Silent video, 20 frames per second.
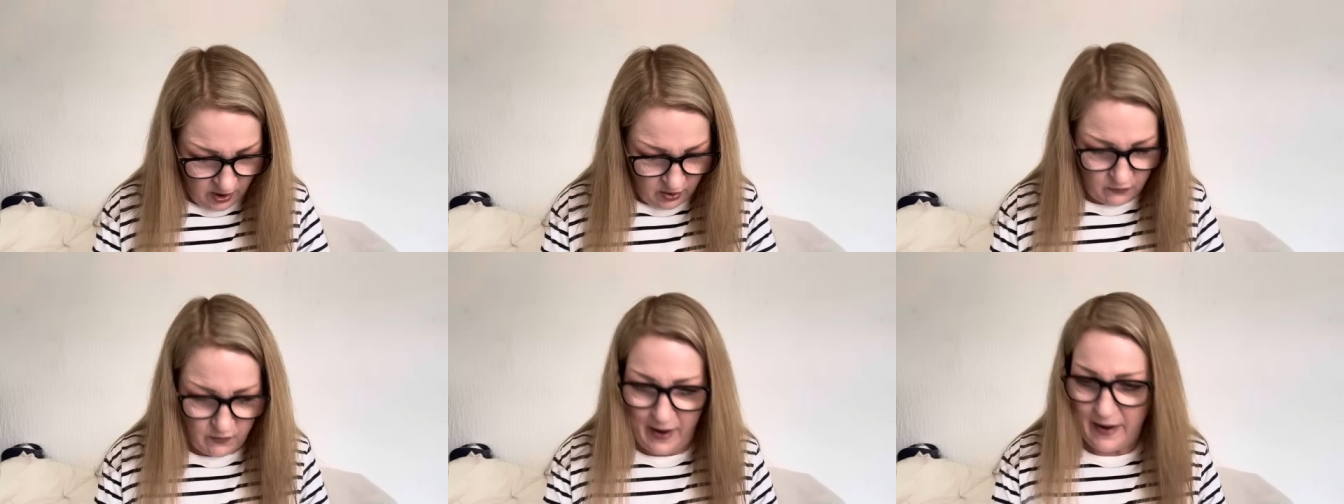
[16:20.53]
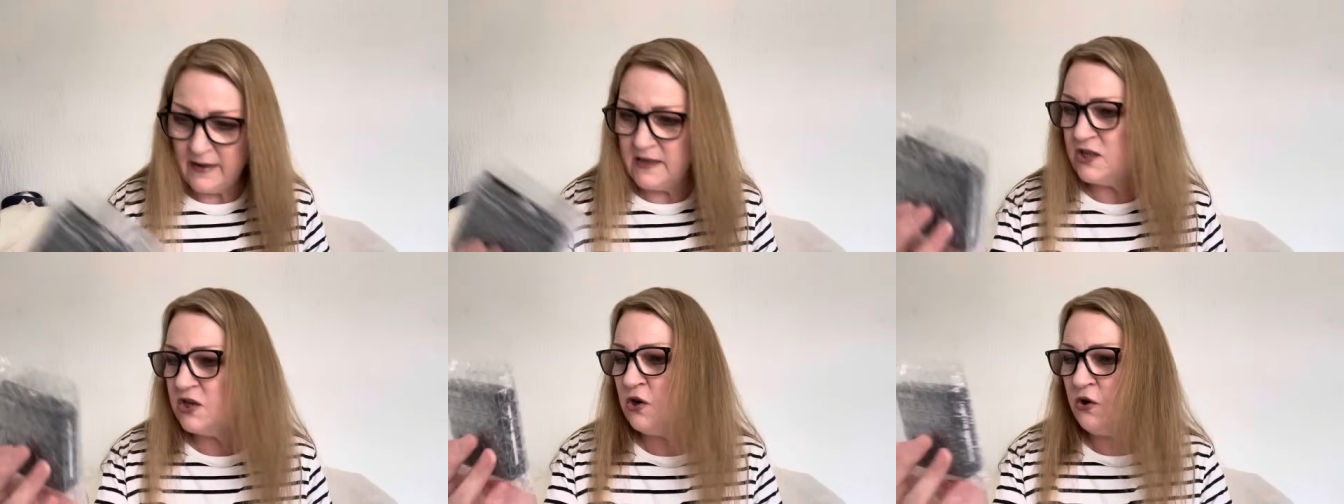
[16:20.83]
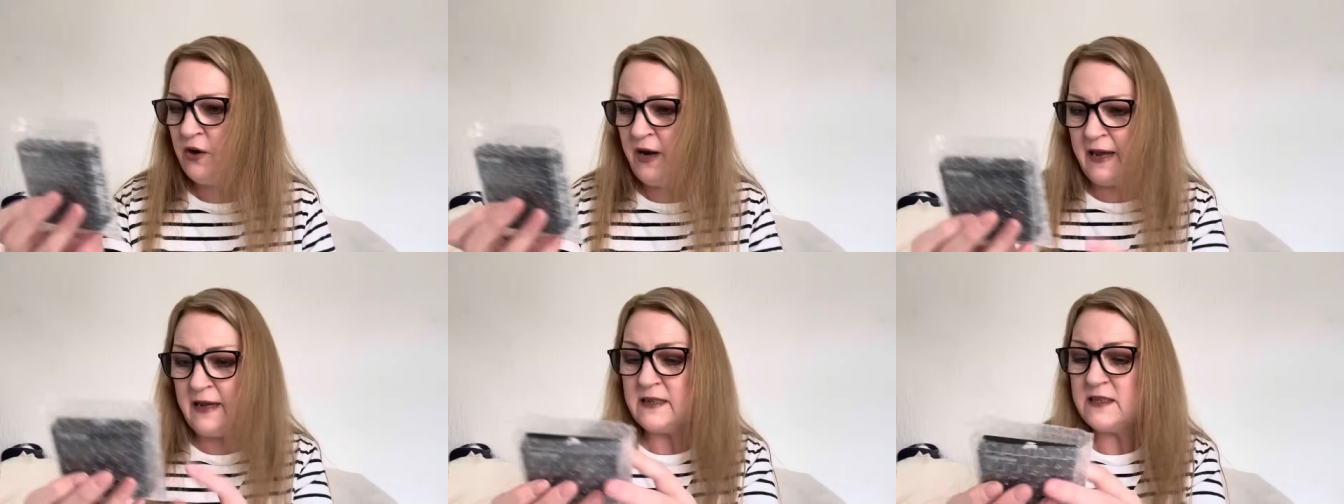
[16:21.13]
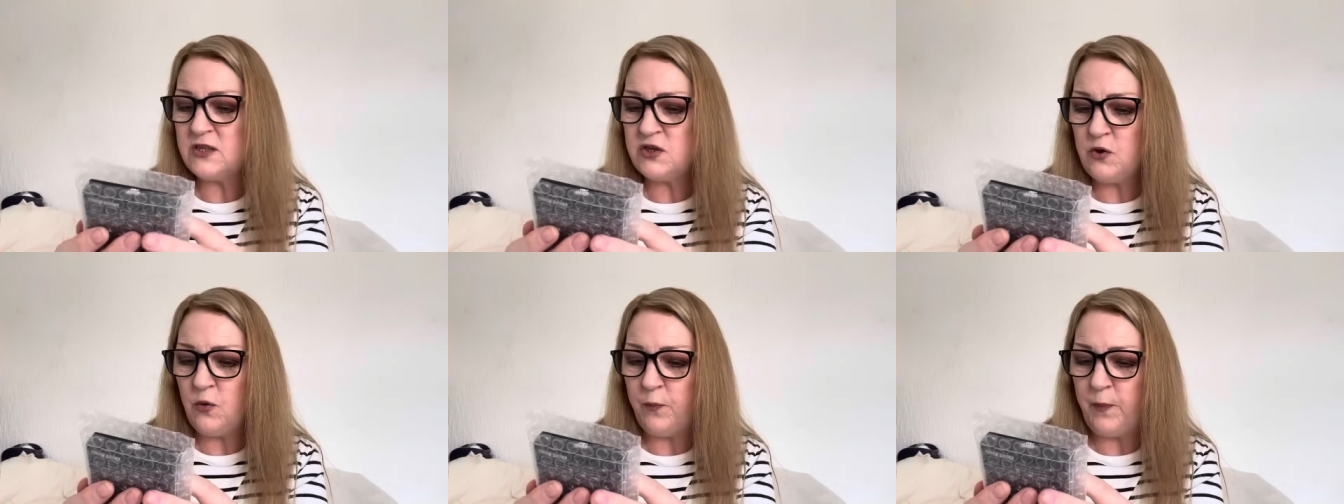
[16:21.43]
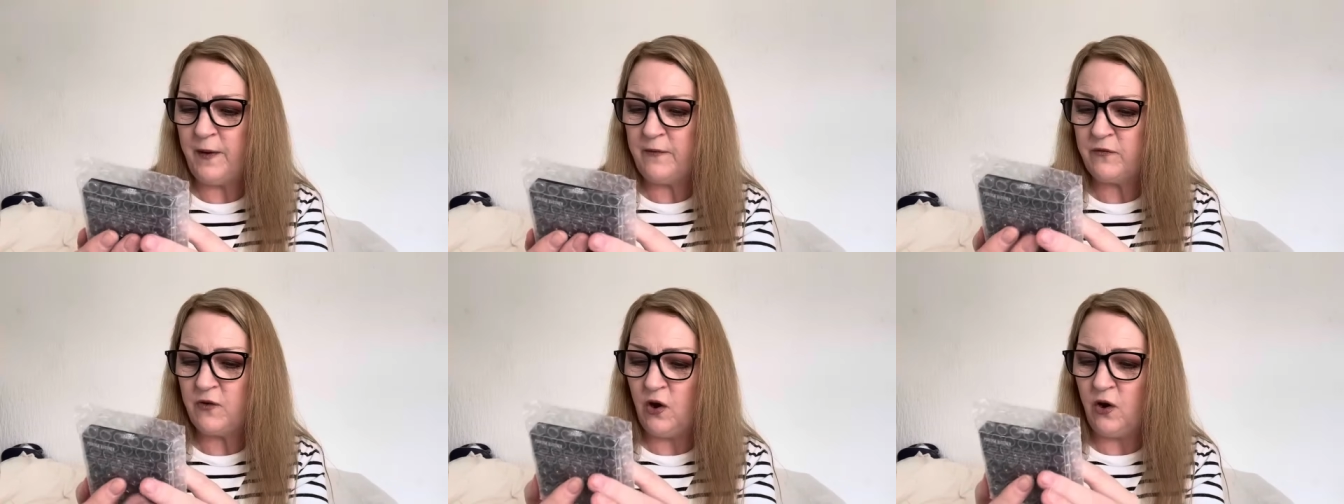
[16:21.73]
Right, so next up
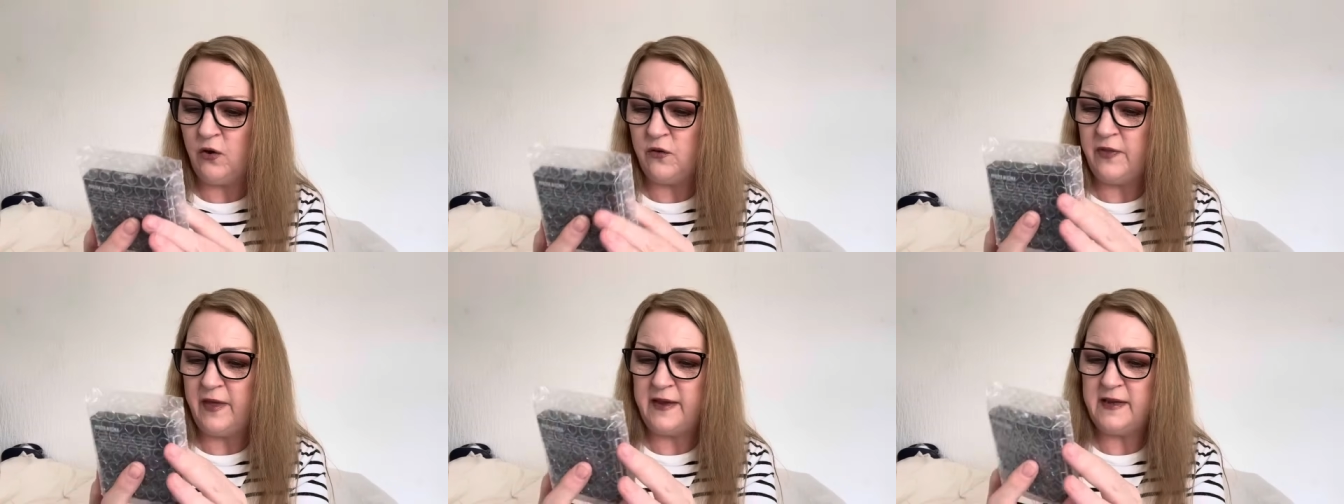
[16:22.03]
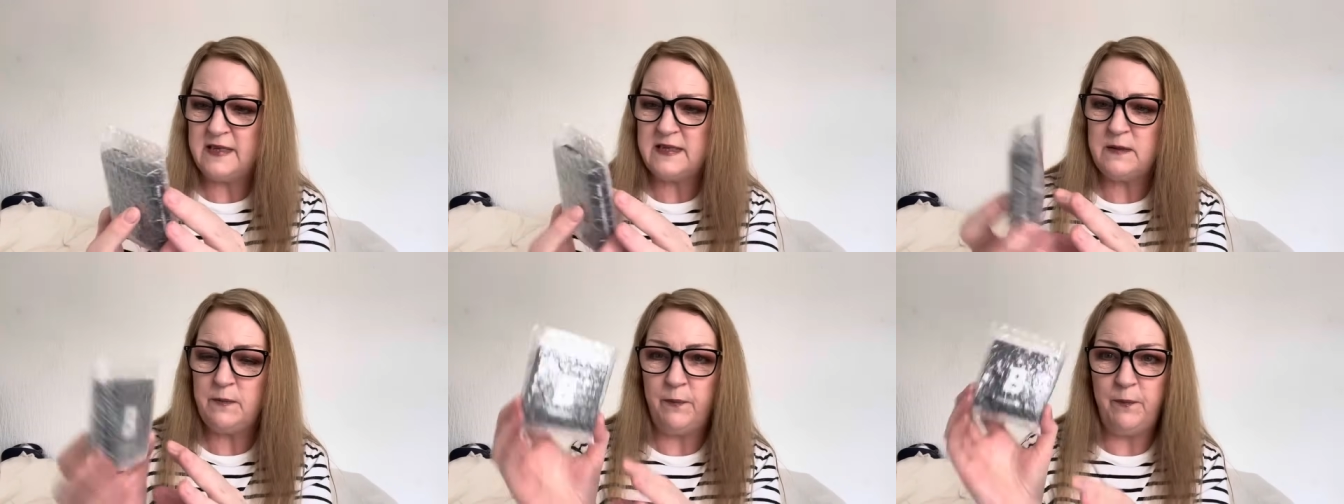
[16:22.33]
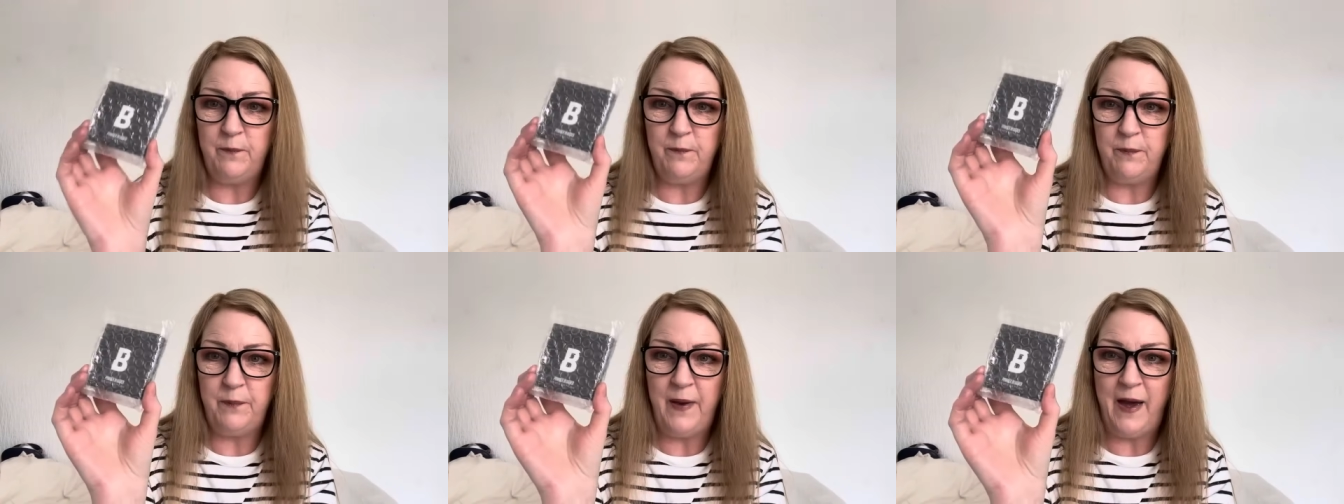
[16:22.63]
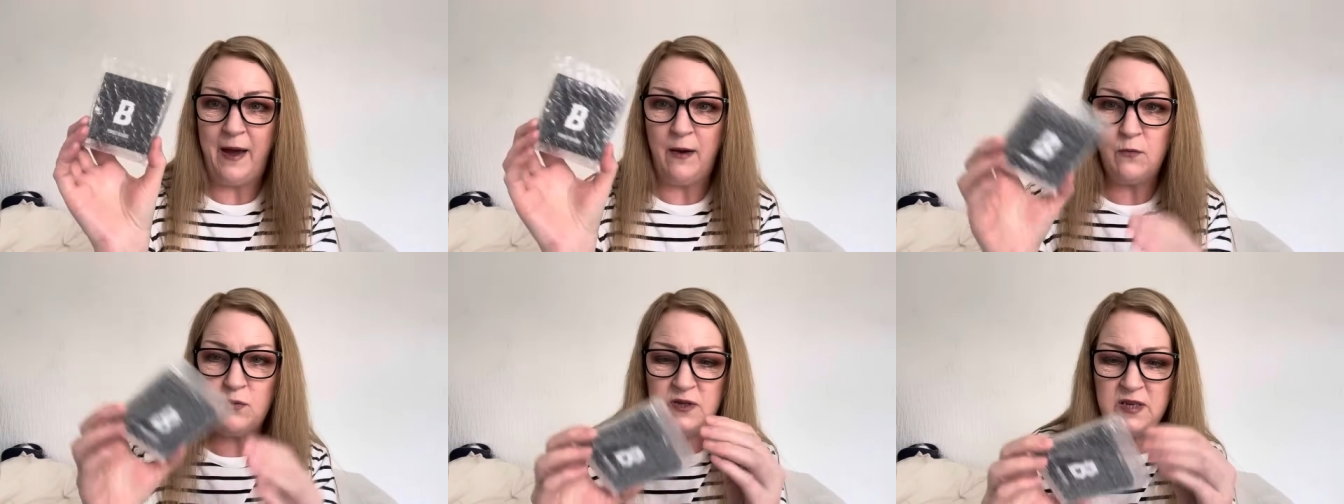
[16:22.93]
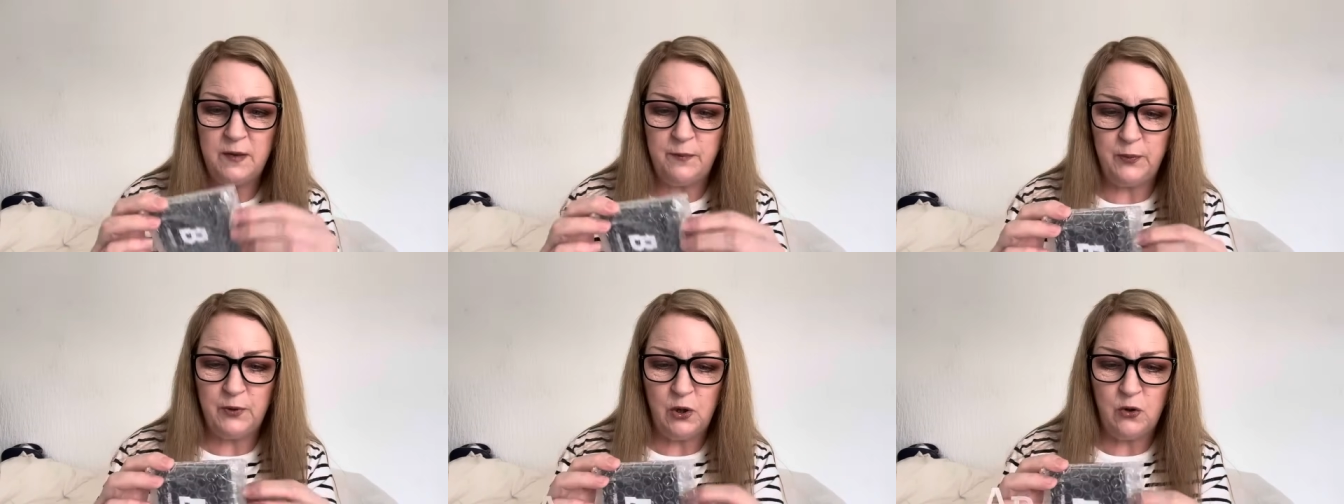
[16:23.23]
I've got this
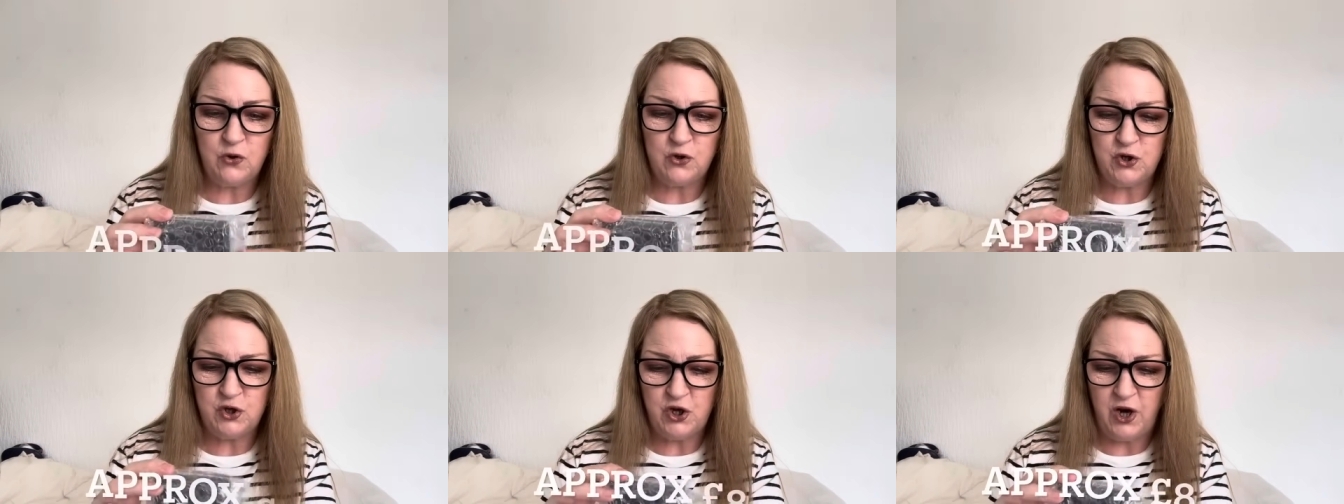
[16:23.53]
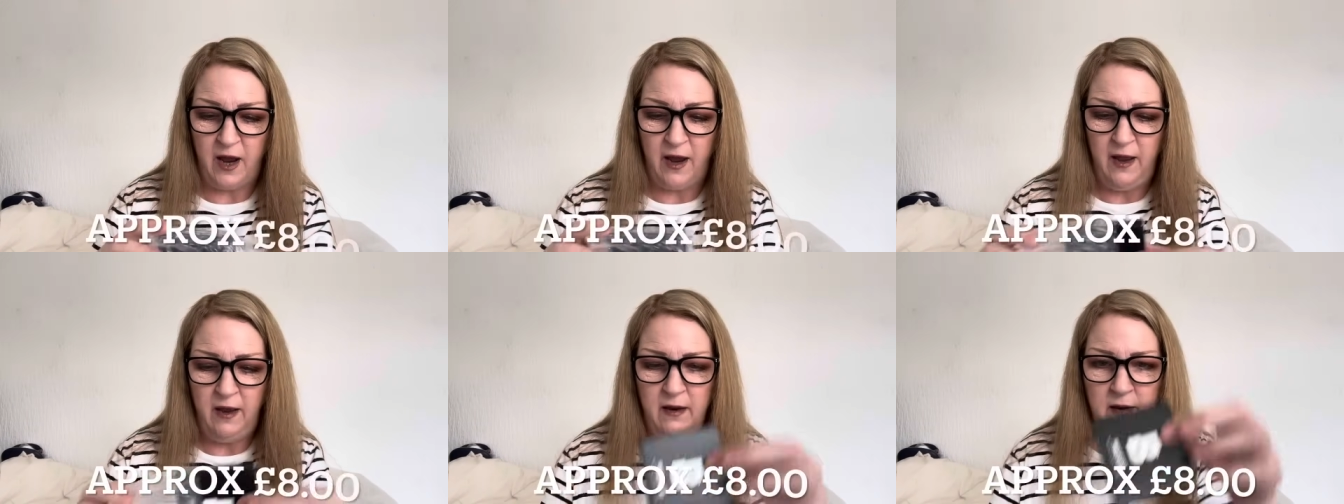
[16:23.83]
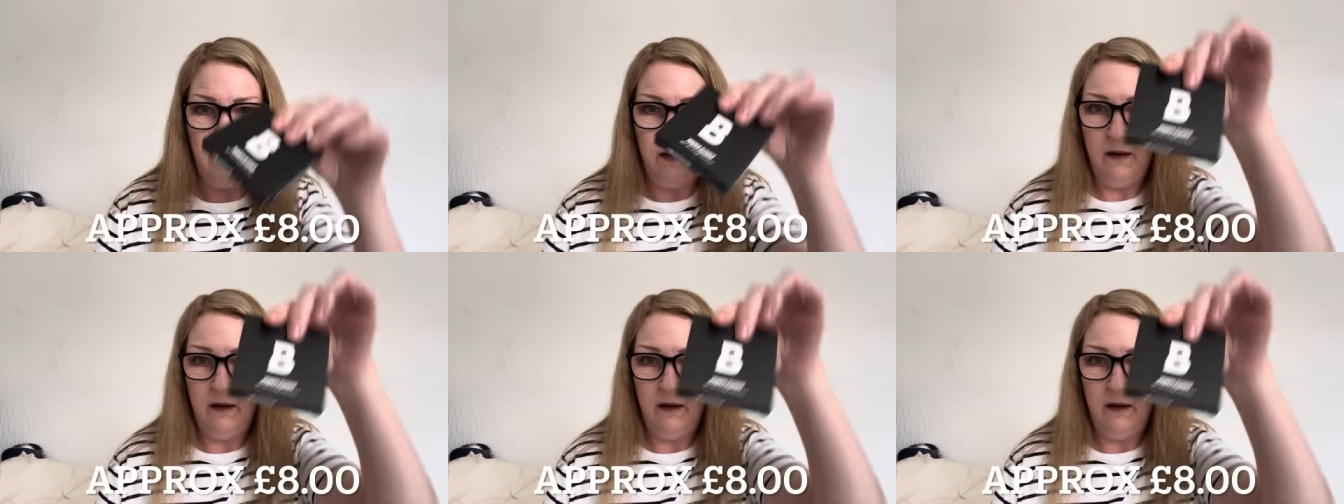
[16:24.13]
powder blusher.